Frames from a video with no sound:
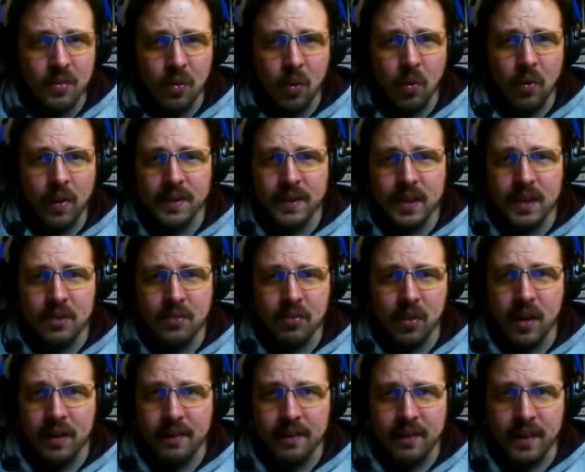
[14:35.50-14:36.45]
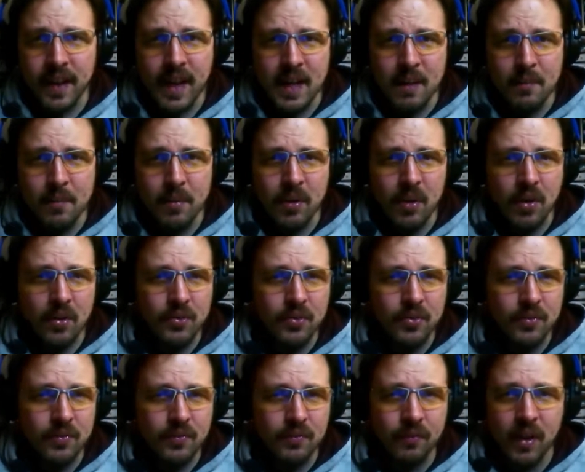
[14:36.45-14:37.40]
whole idea of running the game, but
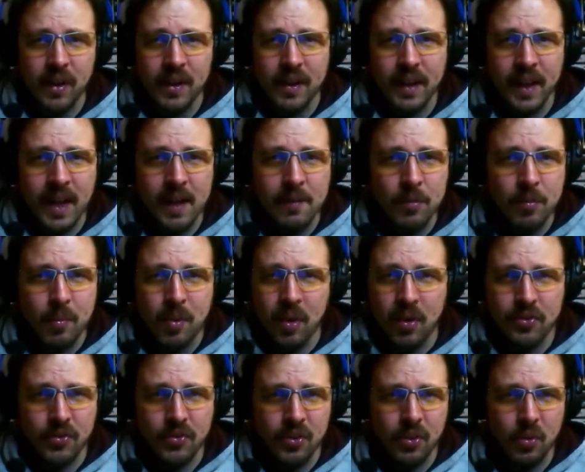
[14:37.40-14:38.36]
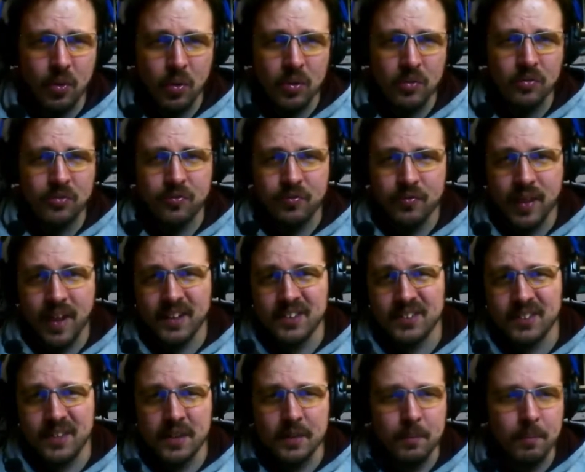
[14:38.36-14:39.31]
also running games, but also of
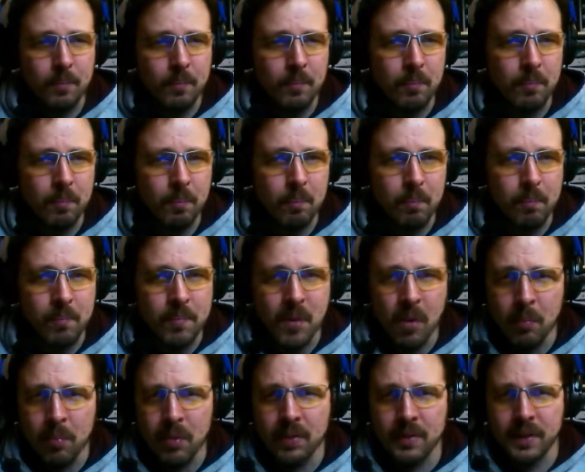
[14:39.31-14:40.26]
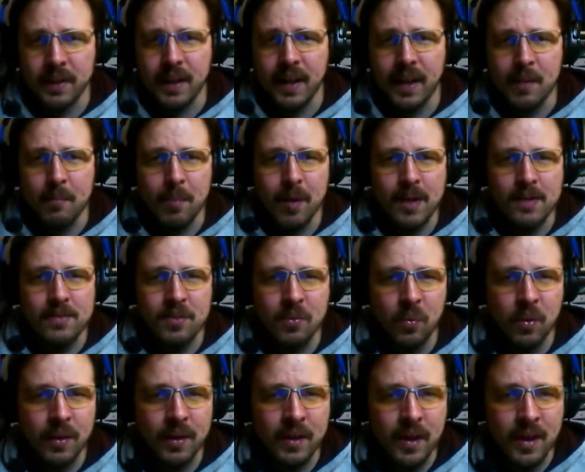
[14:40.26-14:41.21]
actually building campaigns
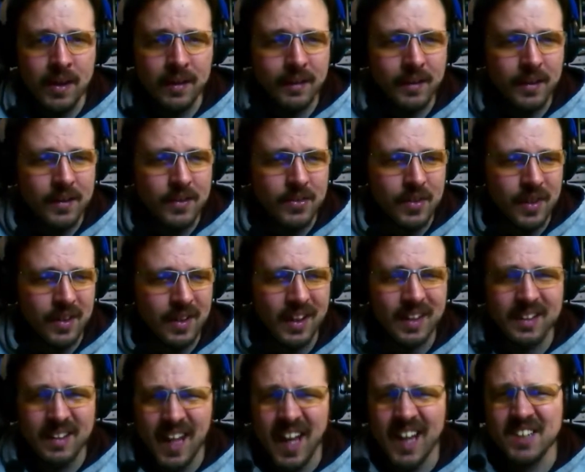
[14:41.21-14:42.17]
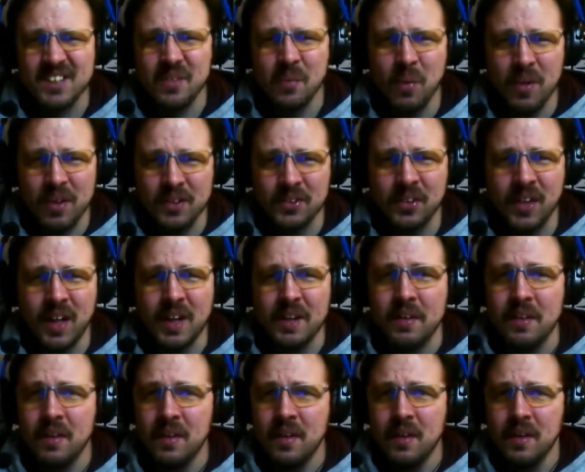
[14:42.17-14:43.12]
and whatnot. Because I actually want to try
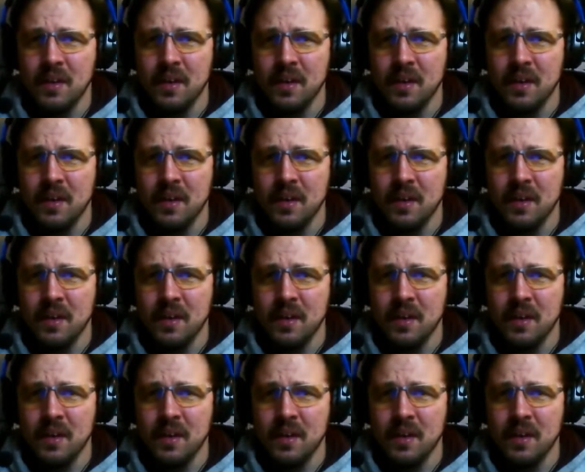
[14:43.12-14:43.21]
and